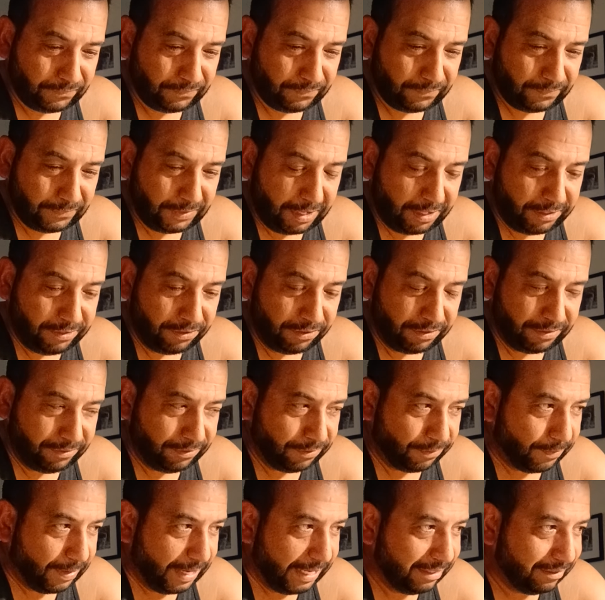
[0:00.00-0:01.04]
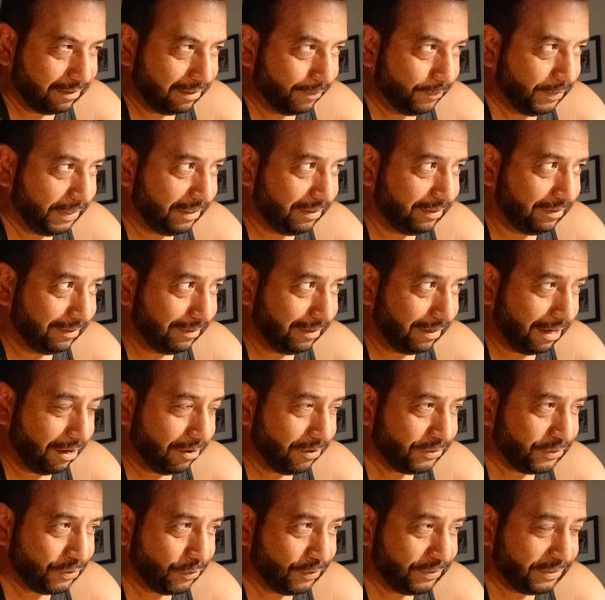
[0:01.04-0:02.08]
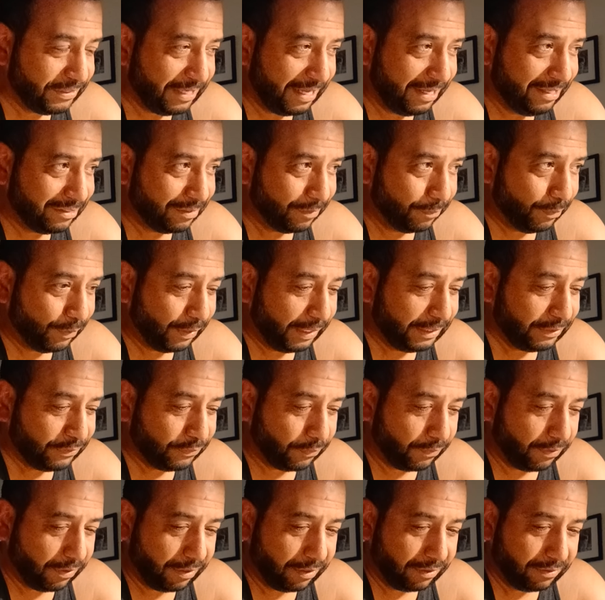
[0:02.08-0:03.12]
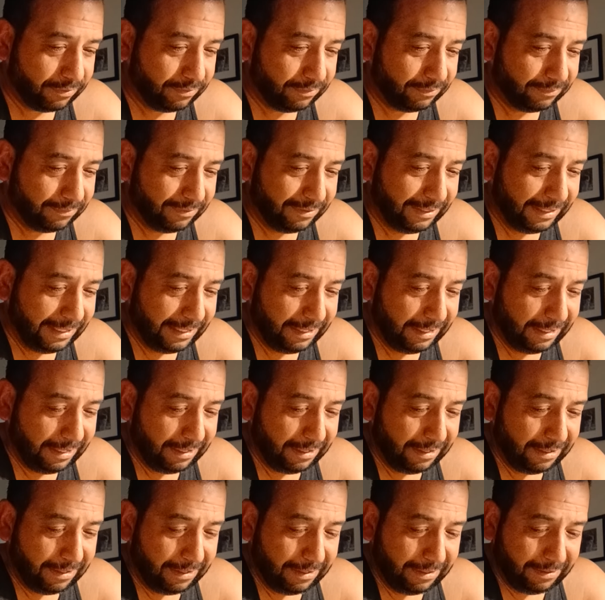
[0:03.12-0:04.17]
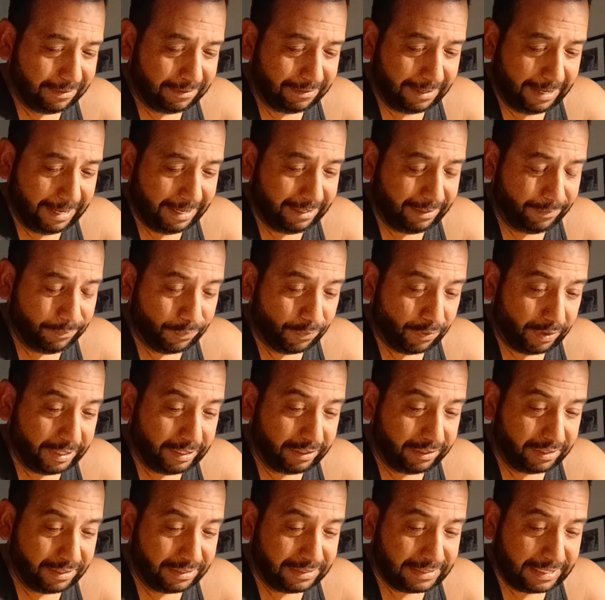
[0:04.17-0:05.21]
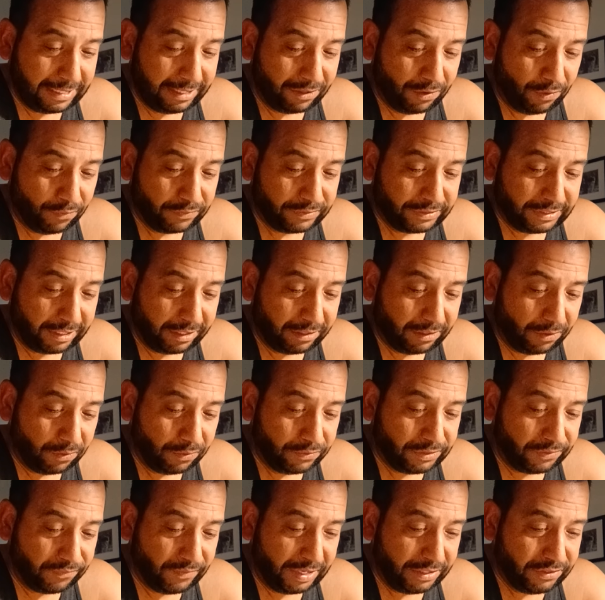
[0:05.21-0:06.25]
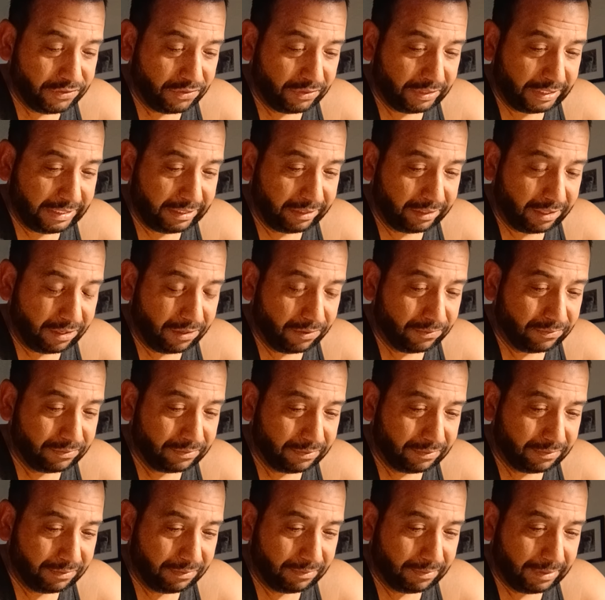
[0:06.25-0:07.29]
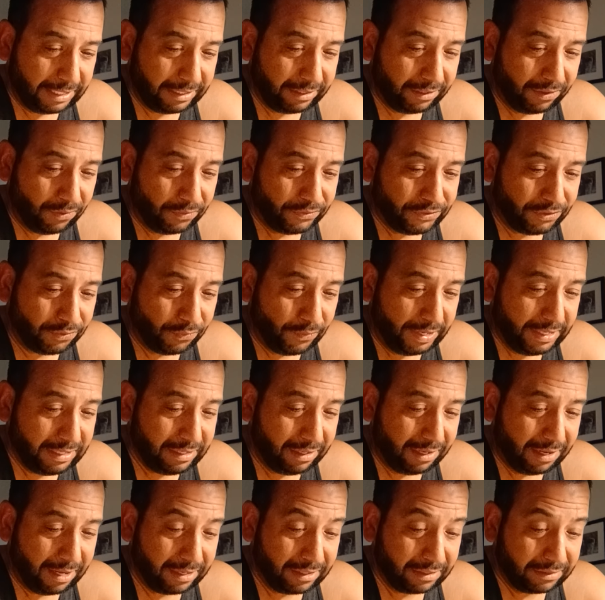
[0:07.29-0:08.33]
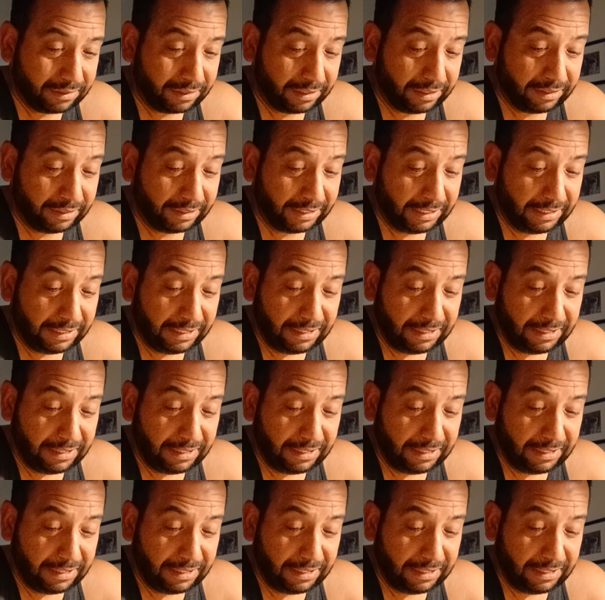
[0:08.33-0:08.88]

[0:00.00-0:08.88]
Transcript: No, you're right. I mean, Arizona State's a place where Danny probably could have taken over as head coach eventually, head coach in waiting kind of thing.